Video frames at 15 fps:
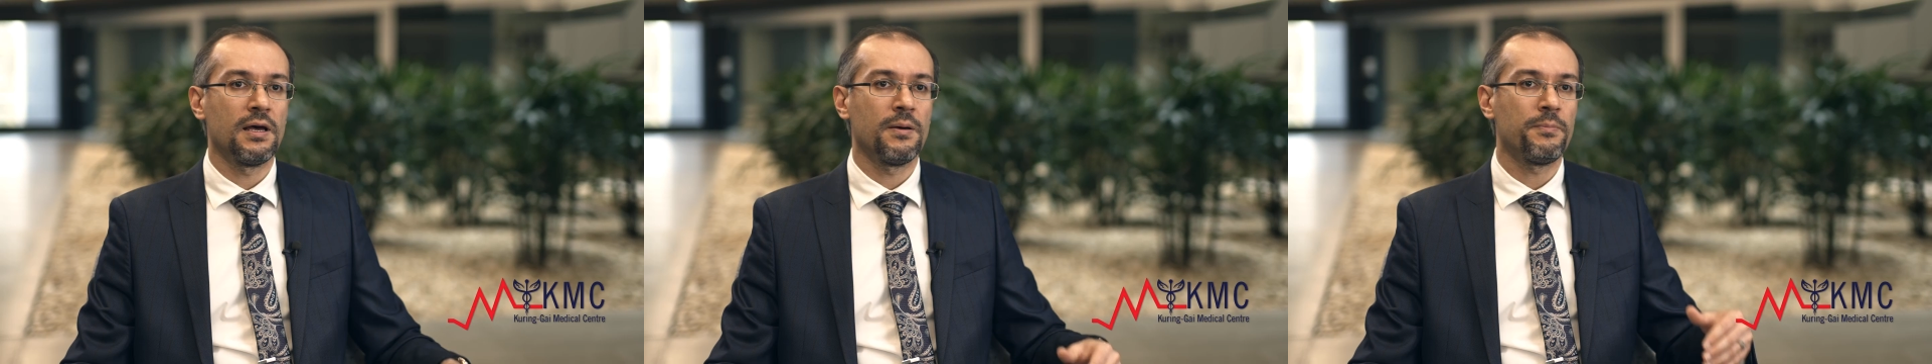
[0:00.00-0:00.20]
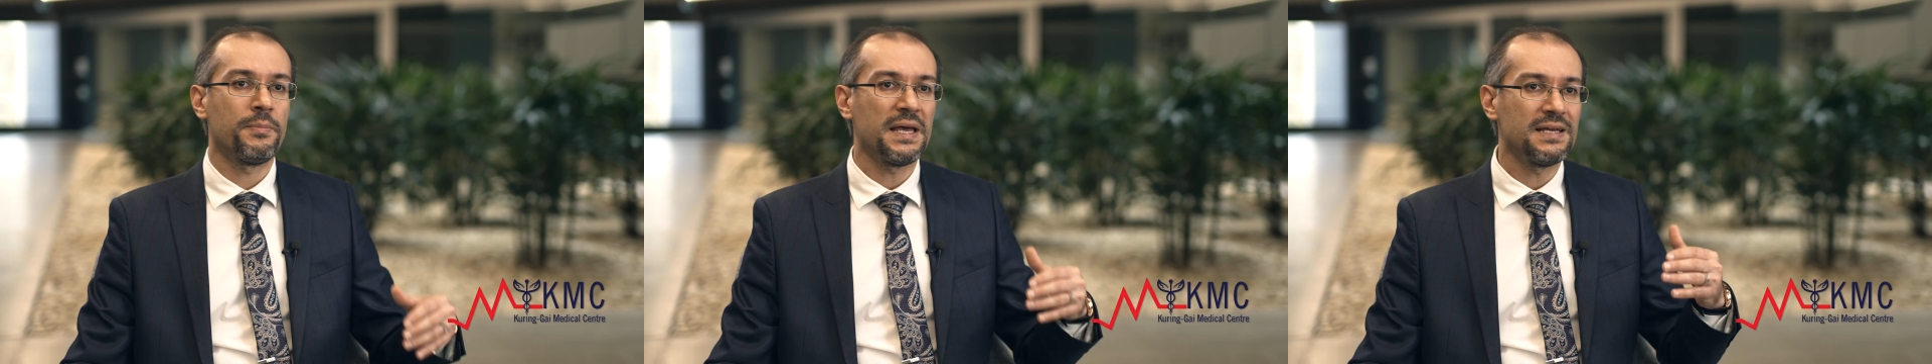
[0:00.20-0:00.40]

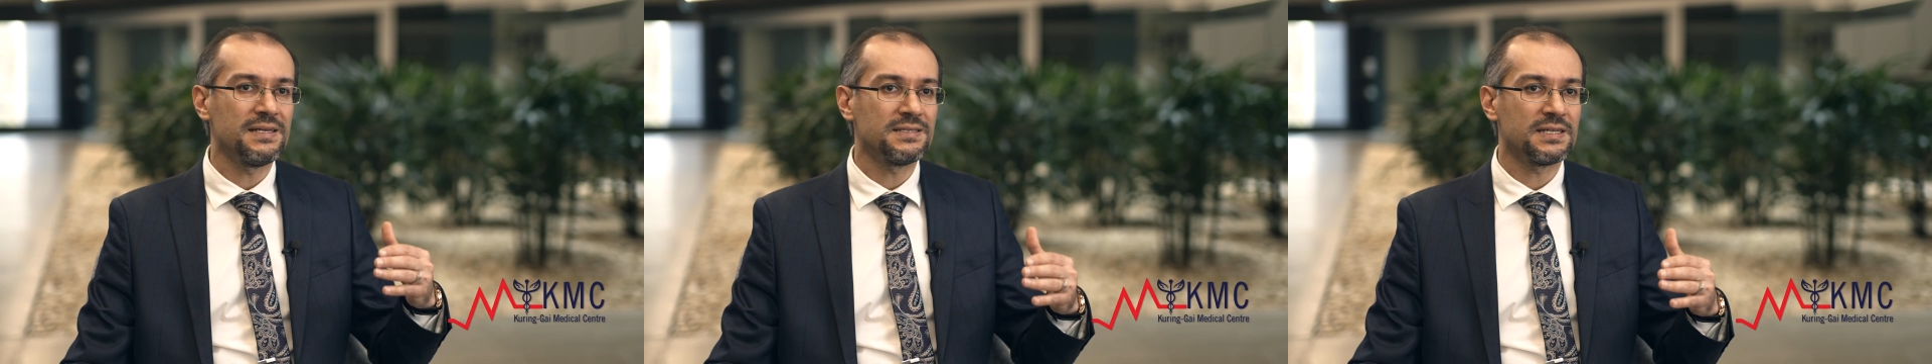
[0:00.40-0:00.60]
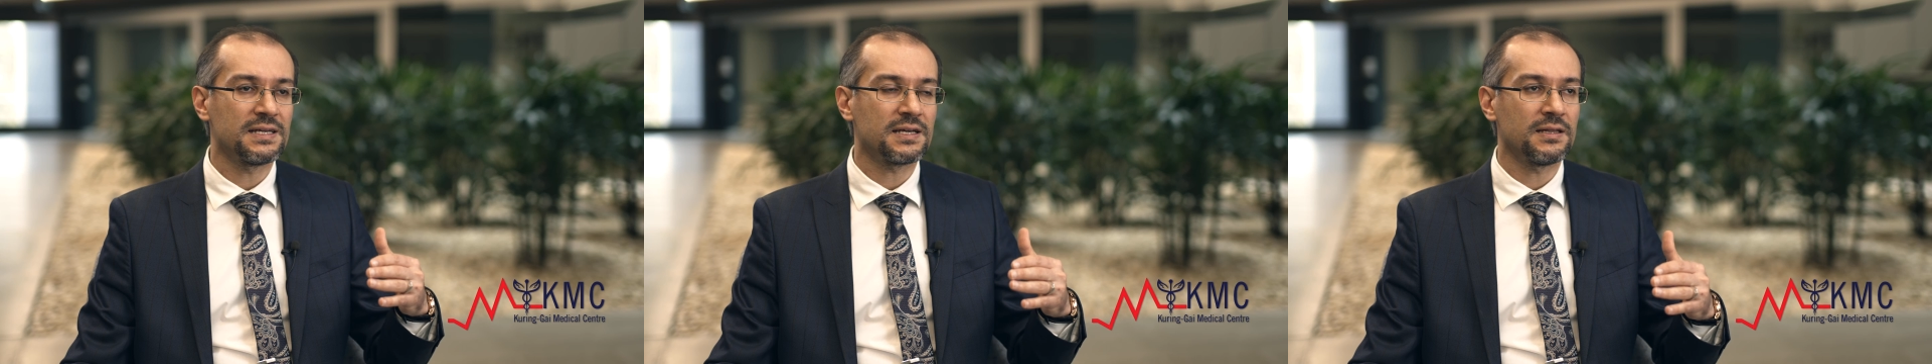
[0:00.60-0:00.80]

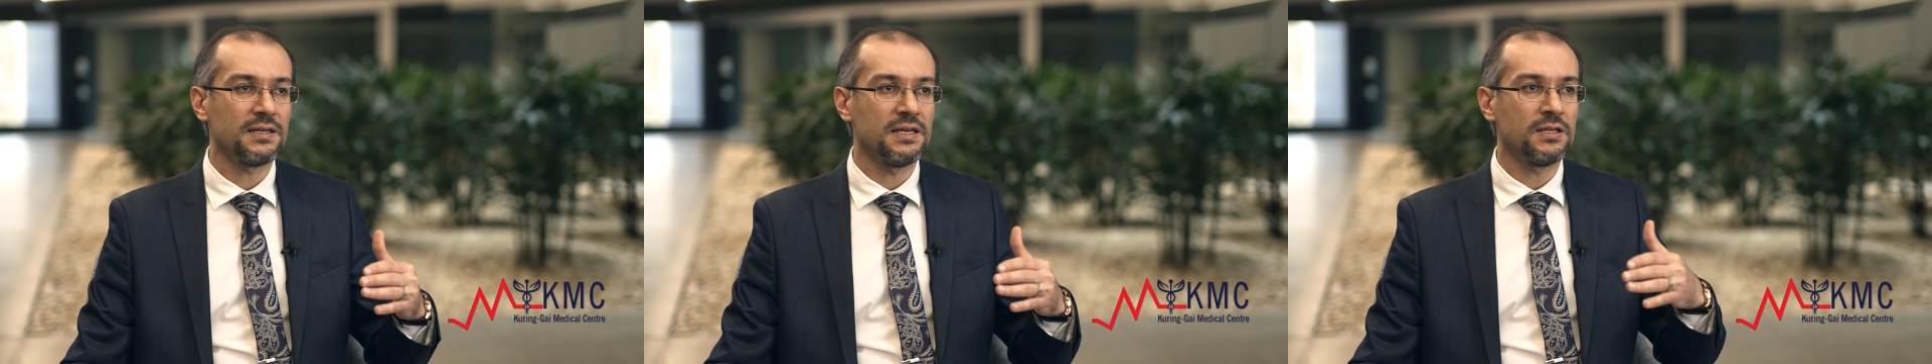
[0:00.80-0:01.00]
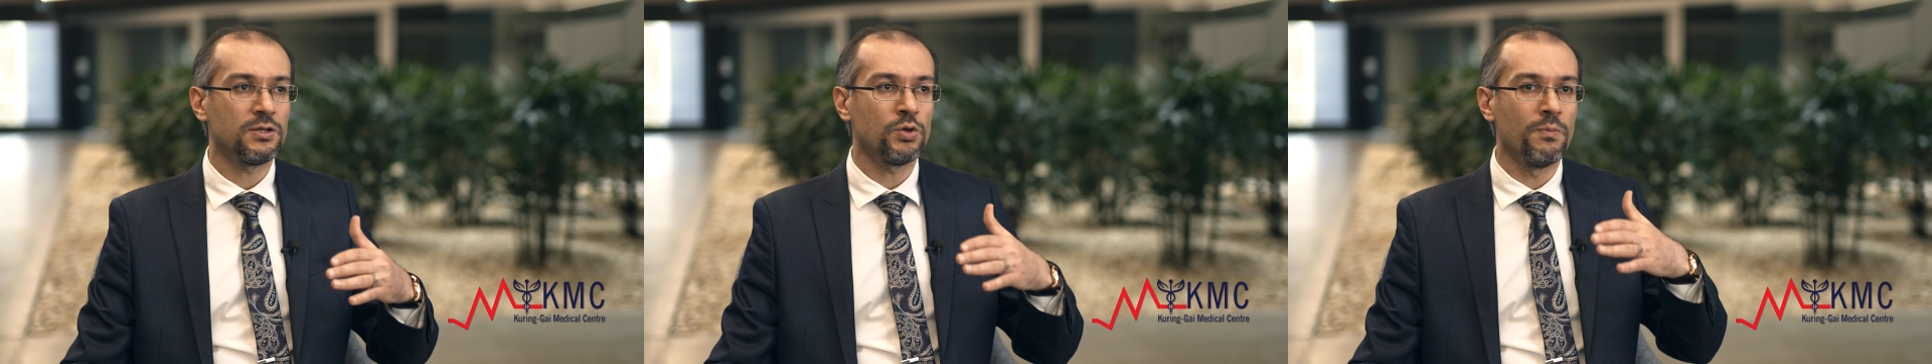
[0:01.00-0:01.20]

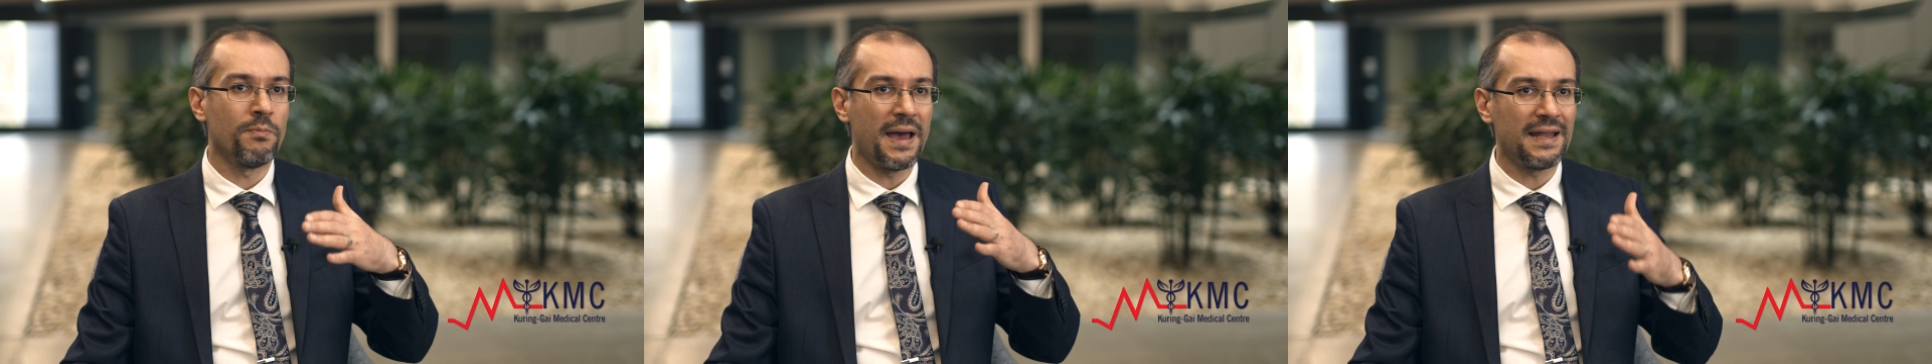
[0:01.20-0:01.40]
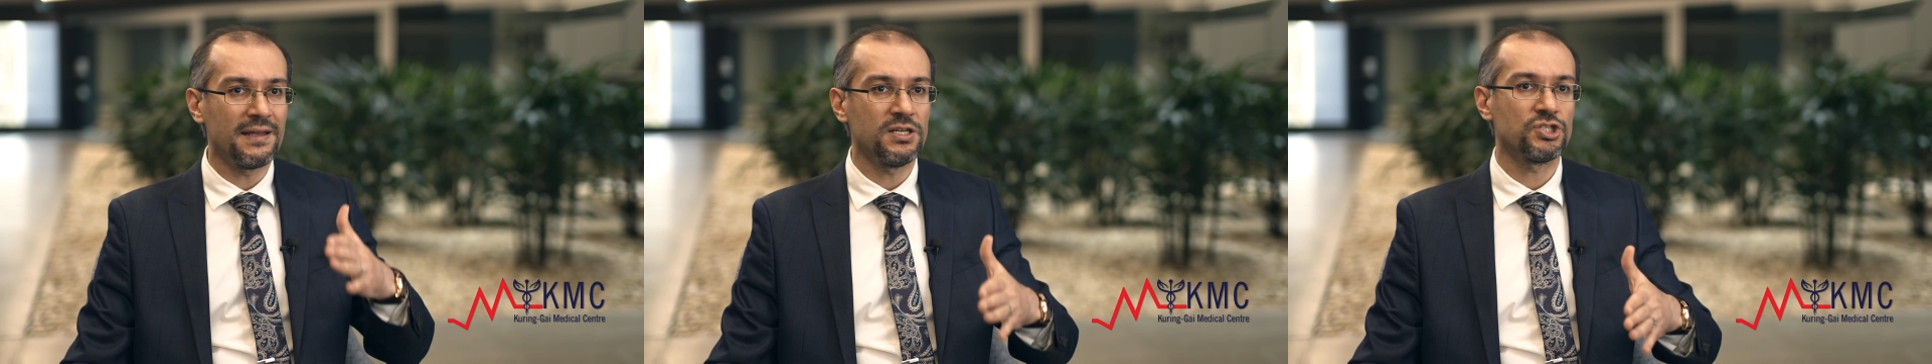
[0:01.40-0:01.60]
basically to
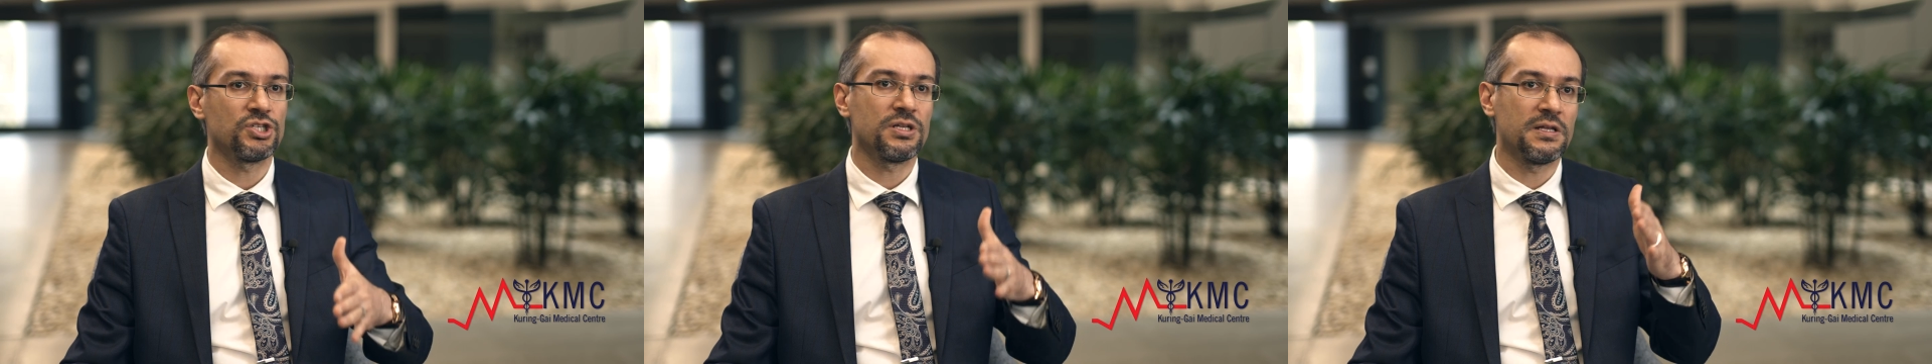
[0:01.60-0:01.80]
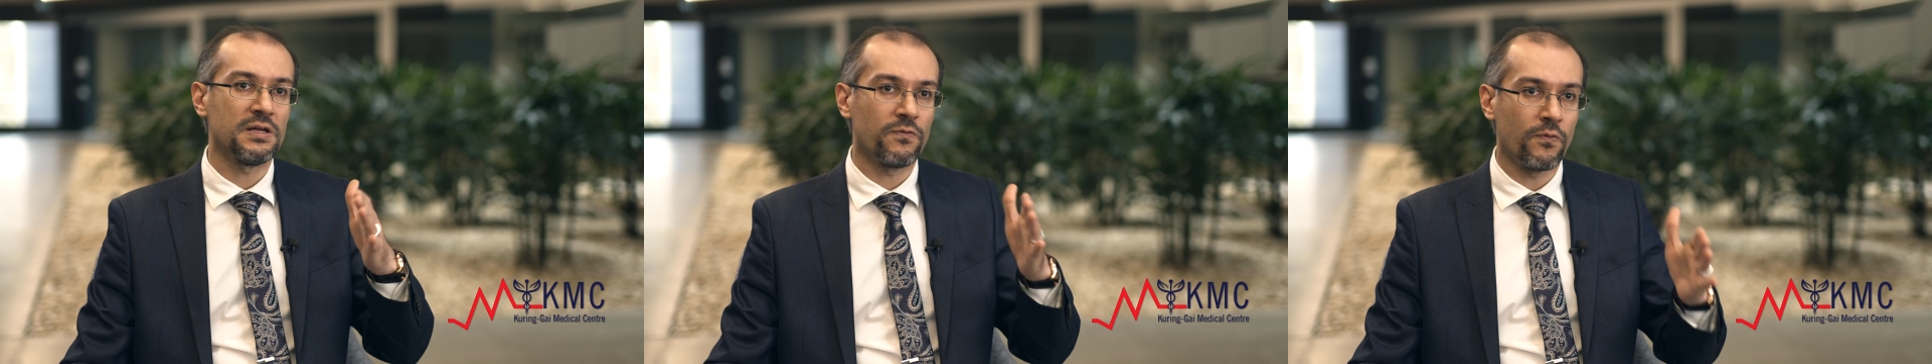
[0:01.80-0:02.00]
manage it
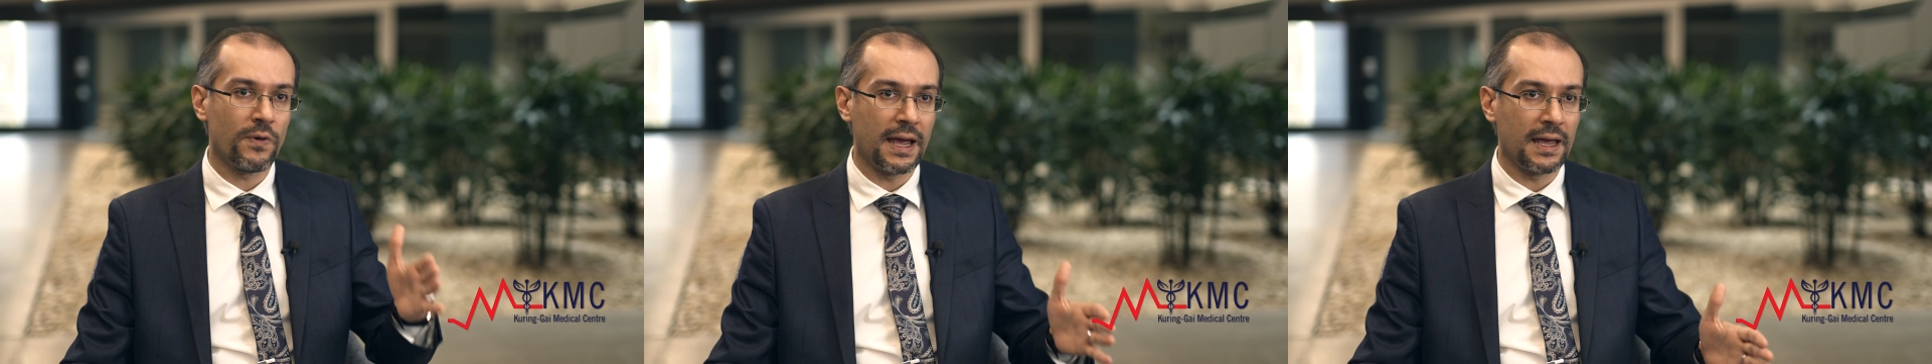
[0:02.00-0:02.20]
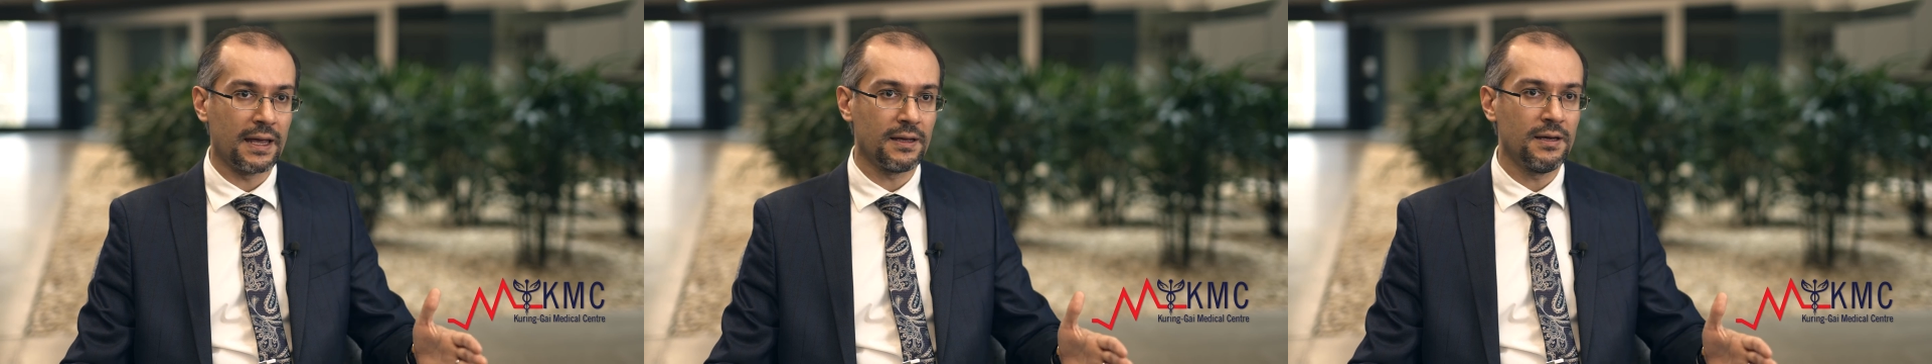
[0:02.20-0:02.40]
in a
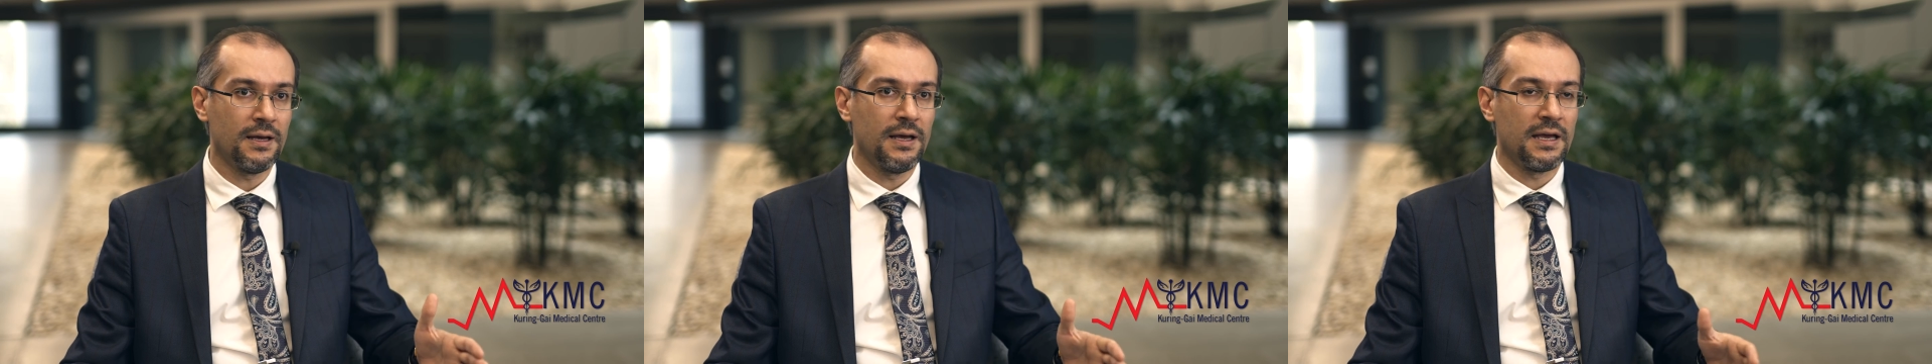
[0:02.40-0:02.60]
way,